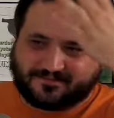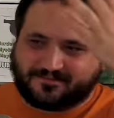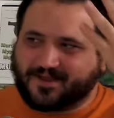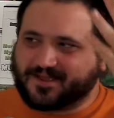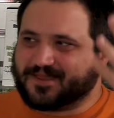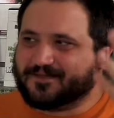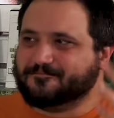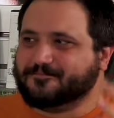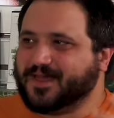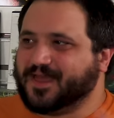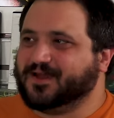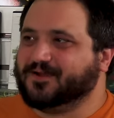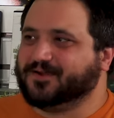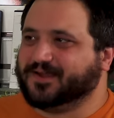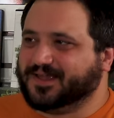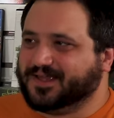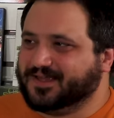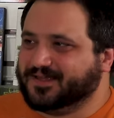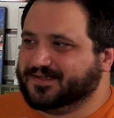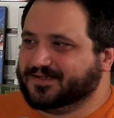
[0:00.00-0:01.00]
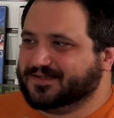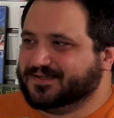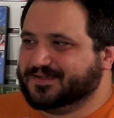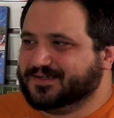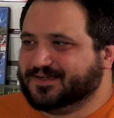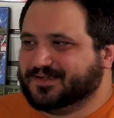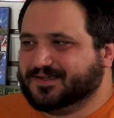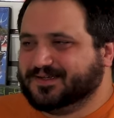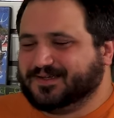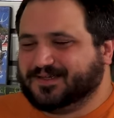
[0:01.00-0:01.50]
fucking Mary,
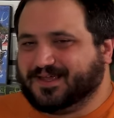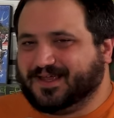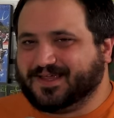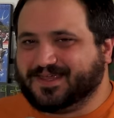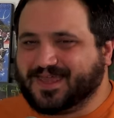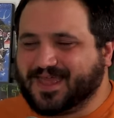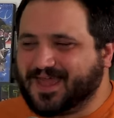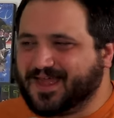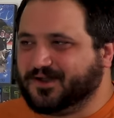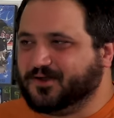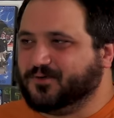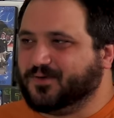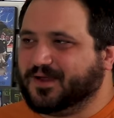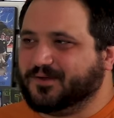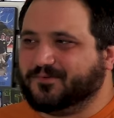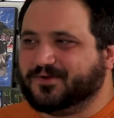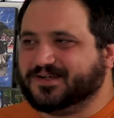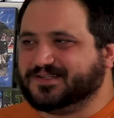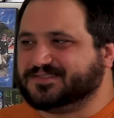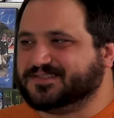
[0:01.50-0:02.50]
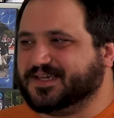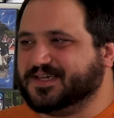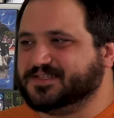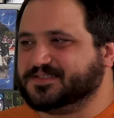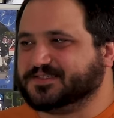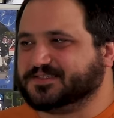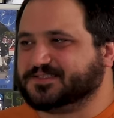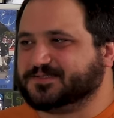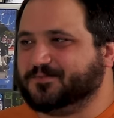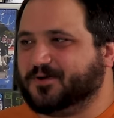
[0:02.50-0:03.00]
again, who I want to say
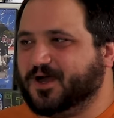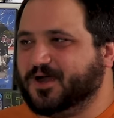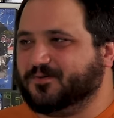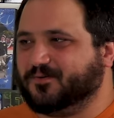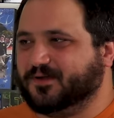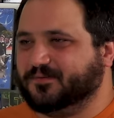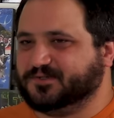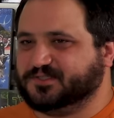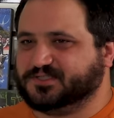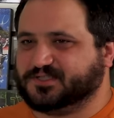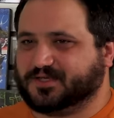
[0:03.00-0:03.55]
is the smart one, but